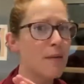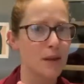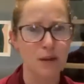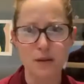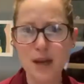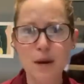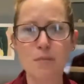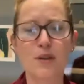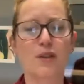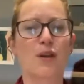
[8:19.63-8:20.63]
There's no
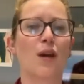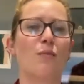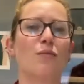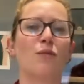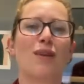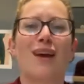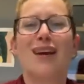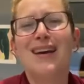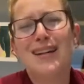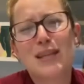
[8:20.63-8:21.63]
temperature that comes with it.